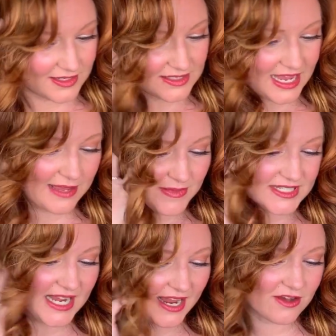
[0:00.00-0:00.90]
tame it
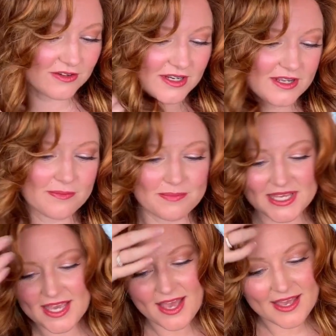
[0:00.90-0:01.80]
down
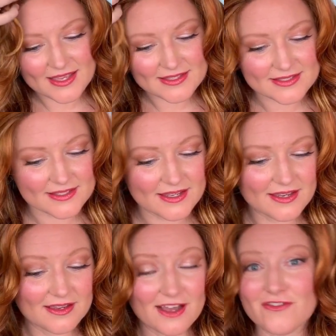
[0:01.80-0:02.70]
because
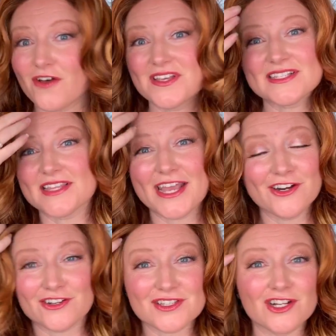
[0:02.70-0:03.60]
of all these
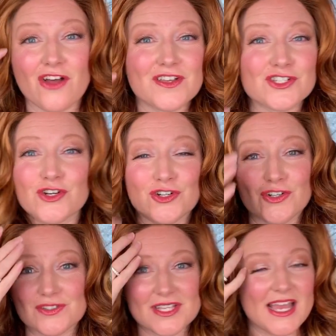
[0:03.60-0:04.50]
layers and all these
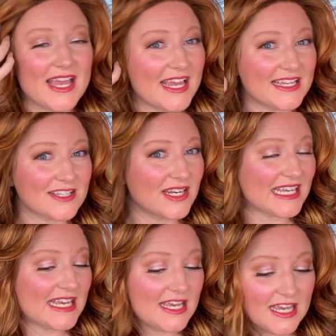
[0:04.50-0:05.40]
curls. It's going to
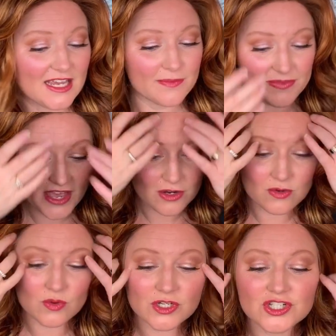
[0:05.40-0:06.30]
keep that
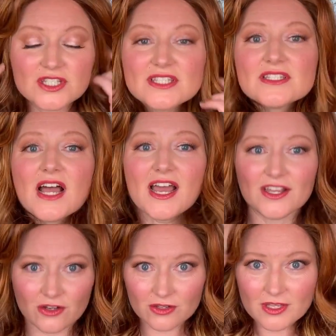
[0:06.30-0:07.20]
gorgeous
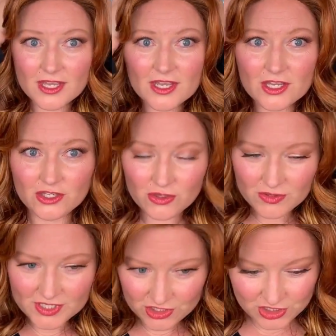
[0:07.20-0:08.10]
style. You
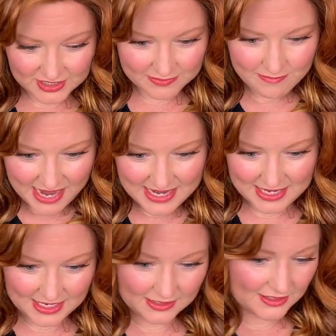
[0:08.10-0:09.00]
can just make
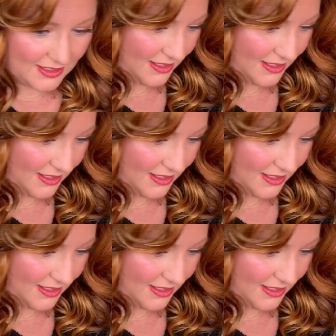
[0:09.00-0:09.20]
it